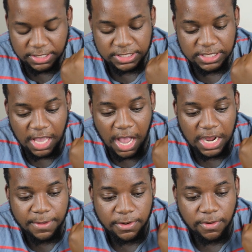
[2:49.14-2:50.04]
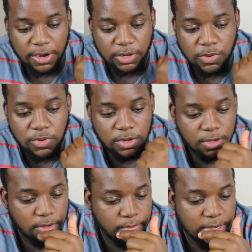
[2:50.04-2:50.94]
this car coming around the corner,
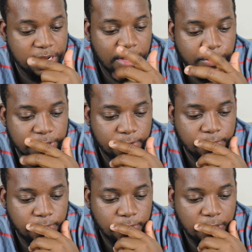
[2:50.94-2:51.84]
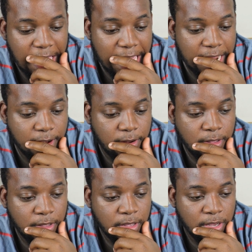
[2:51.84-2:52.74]
meet up with them, and
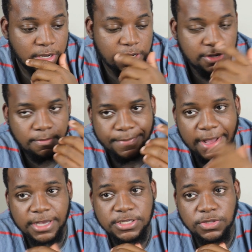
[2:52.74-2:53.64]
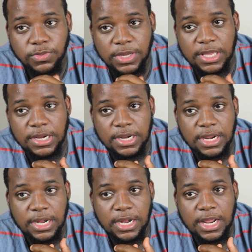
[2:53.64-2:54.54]
they'll box you in,
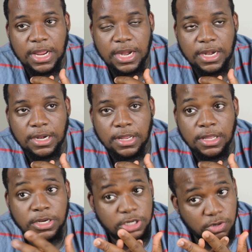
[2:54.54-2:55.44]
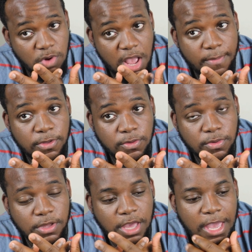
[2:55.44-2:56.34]
and then they'll rob you.
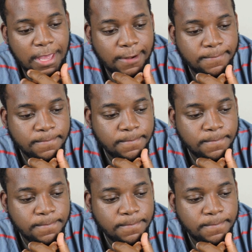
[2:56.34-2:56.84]
And